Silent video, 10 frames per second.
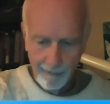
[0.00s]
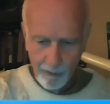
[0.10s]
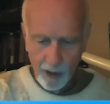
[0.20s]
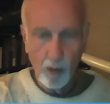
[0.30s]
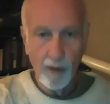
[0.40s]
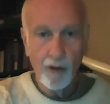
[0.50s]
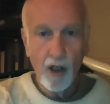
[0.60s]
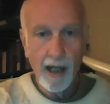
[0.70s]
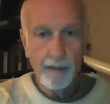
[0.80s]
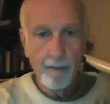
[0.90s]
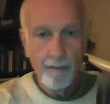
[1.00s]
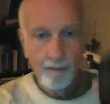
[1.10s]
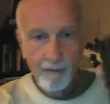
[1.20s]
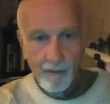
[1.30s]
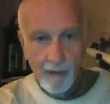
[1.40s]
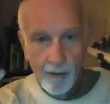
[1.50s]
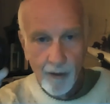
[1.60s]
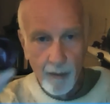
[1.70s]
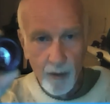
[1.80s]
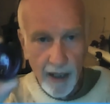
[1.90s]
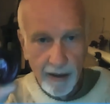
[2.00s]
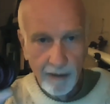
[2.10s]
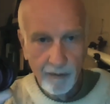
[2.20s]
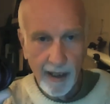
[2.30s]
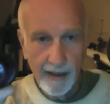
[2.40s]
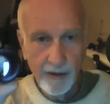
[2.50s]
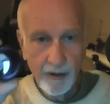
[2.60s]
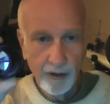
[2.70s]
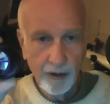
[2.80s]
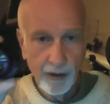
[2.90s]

So we've got the objective lens